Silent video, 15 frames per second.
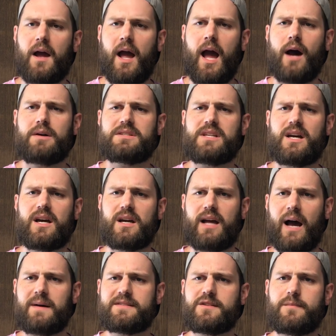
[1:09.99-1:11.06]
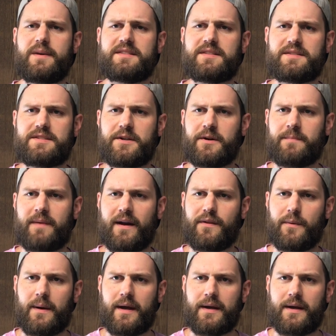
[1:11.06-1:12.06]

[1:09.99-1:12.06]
How's the missus doing, by the